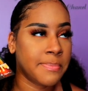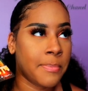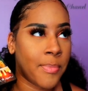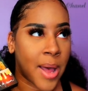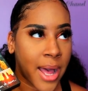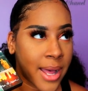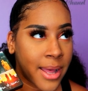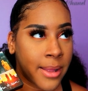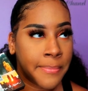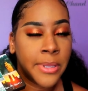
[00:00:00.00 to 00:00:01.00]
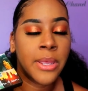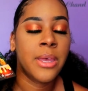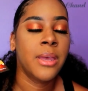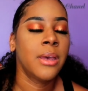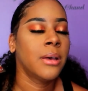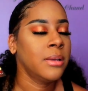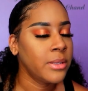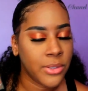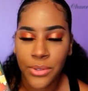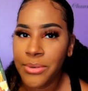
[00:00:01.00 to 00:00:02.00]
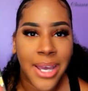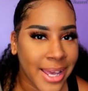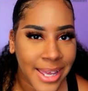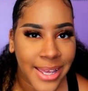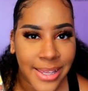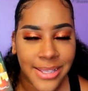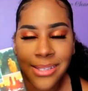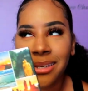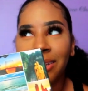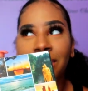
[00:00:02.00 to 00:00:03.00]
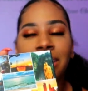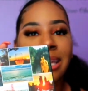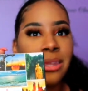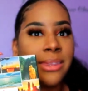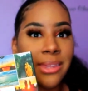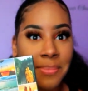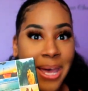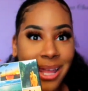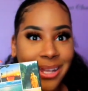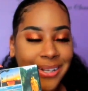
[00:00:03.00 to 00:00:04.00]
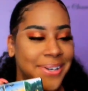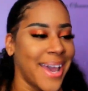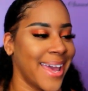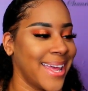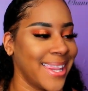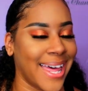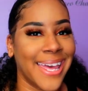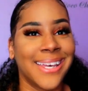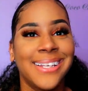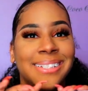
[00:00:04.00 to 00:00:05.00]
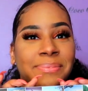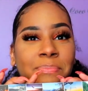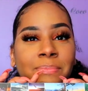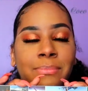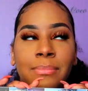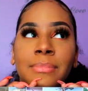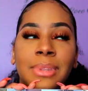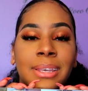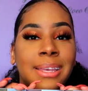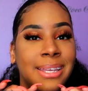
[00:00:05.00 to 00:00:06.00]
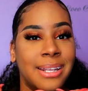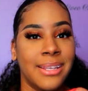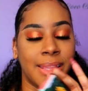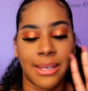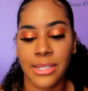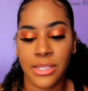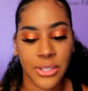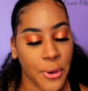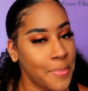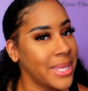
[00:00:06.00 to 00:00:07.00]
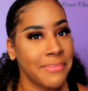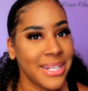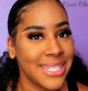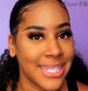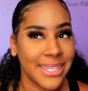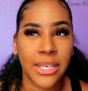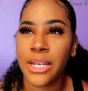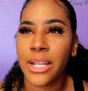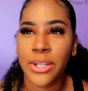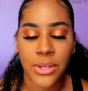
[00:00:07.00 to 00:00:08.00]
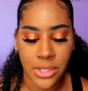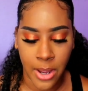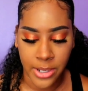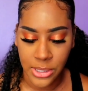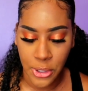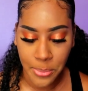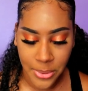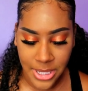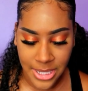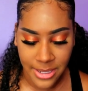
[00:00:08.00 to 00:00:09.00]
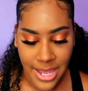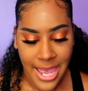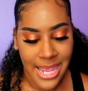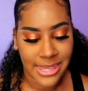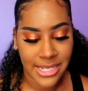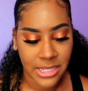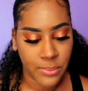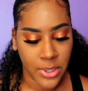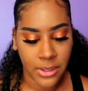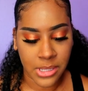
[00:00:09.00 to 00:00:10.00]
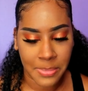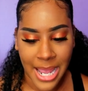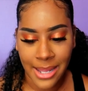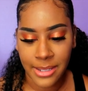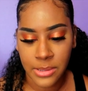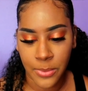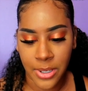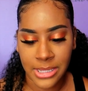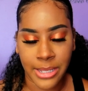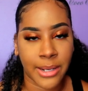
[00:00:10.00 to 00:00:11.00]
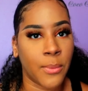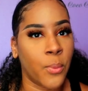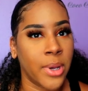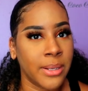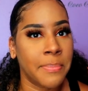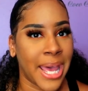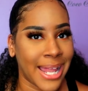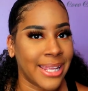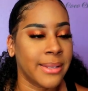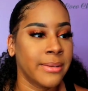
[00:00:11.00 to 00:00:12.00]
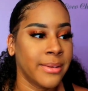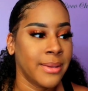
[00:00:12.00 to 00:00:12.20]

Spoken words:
is bomb. You guys, get the palette, okay? Like, get it. Like, it's so pigmented. The colors are so pretty. This is one of those palettes where it's like a one palette.